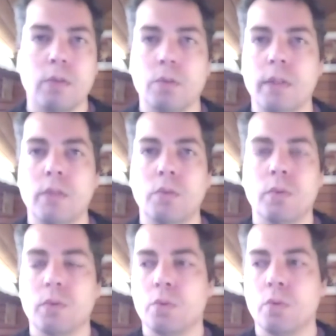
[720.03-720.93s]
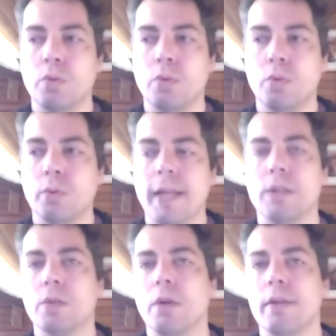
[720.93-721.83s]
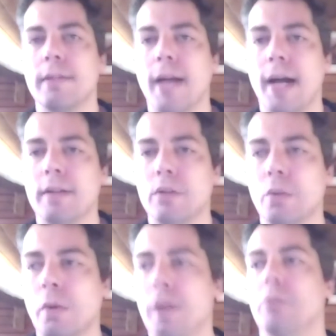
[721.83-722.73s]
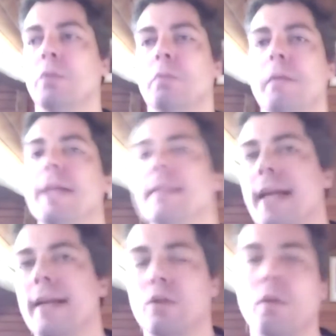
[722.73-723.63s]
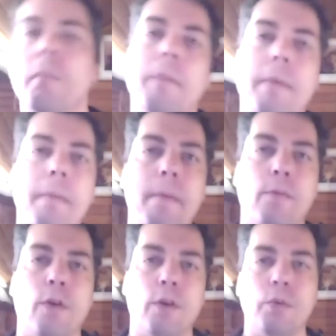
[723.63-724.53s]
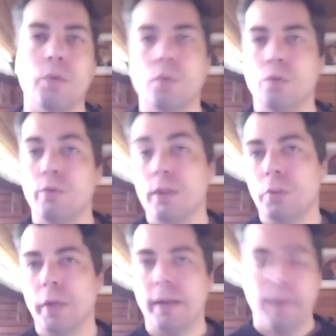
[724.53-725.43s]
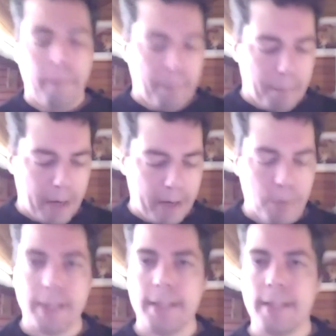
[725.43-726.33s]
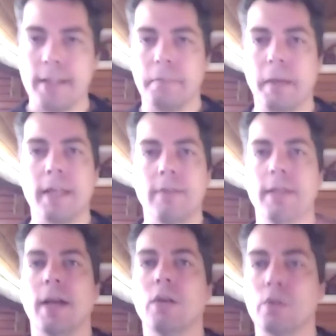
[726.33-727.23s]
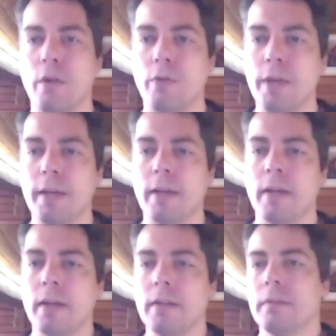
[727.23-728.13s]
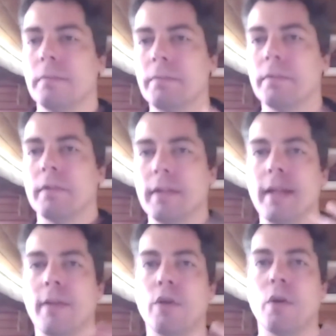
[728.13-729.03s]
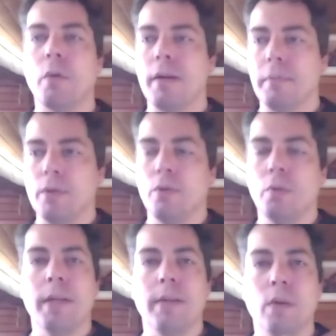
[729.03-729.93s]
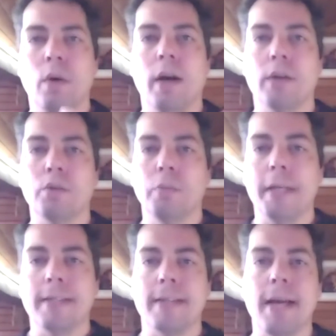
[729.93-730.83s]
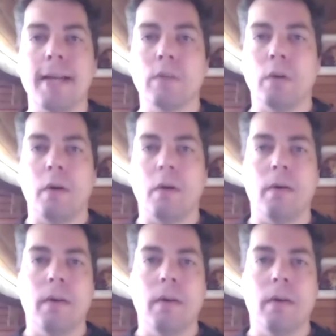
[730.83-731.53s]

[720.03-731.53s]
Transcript: need to, to gain trust as the one who made sales. So maybe before you do this way, by creating by giving out traffic. Then after a while, you will know how to make sales, or, or